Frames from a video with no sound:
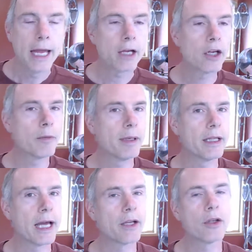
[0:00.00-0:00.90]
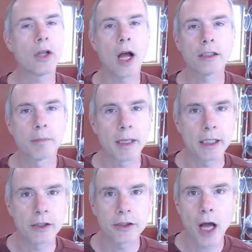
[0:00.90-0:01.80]
It could be that you lost money
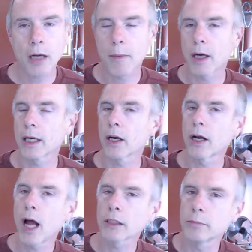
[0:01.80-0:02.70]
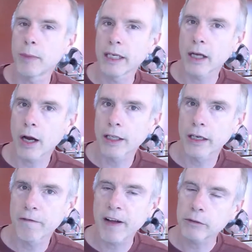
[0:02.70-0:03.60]
in the stock market, or lost money on an
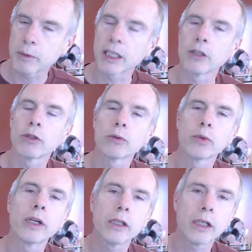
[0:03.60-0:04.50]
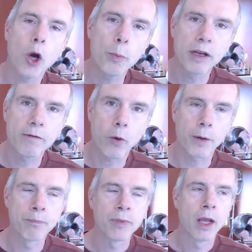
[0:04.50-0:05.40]
investment that you're really hoping
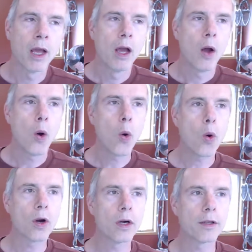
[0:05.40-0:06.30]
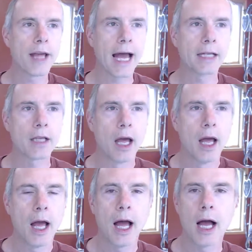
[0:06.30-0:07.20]
for, or that
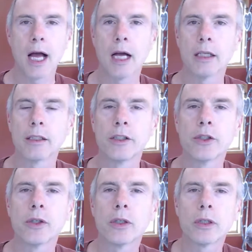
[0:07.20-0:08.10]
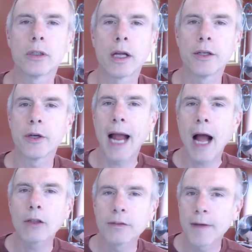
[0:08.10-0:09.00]
your
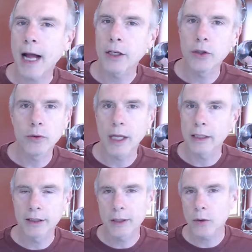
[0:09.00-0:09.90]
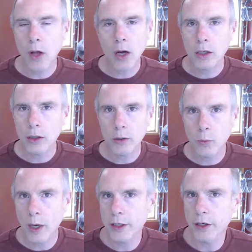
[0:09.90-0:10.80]
house value is no longer
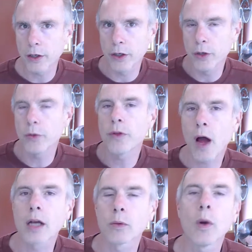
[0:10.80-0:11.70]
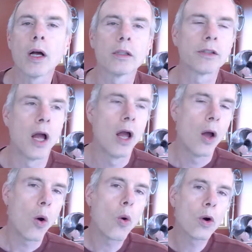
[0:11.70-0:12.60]
what you thought it was,
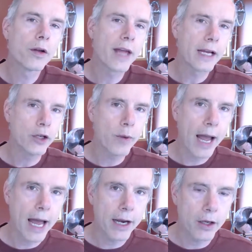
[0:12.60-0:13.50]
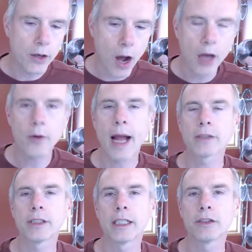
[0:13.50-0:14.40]
or that you had an auto
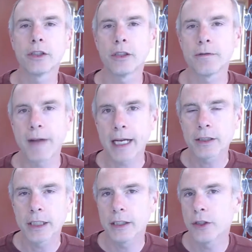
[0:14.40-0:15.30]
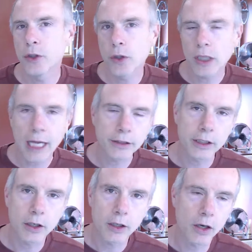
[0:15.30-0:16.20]
accident, so your fancy new
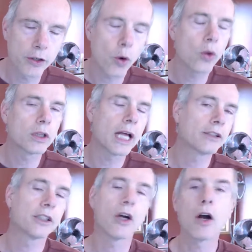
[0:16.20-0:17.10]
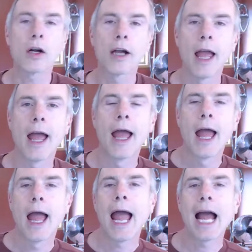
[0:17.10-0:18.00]
classic or your old classic car
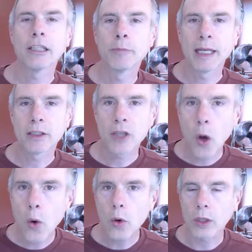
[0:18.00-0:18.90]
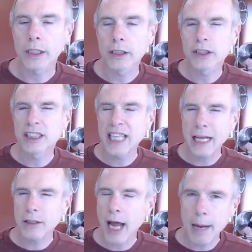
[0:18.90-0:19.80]
has been totaled. It's
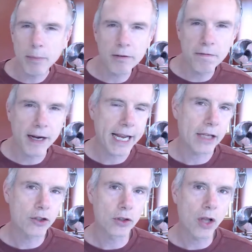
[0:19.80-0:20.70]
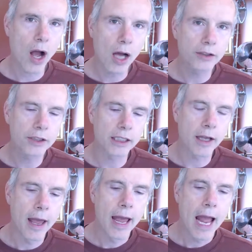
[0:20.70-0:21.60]
that type of financial loss
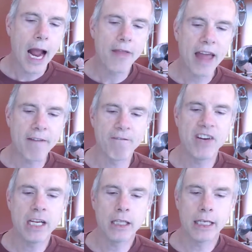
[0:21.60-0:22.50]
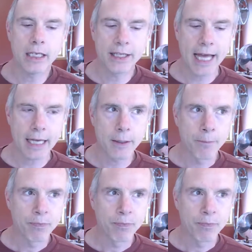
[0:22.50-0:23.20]
and that feeling that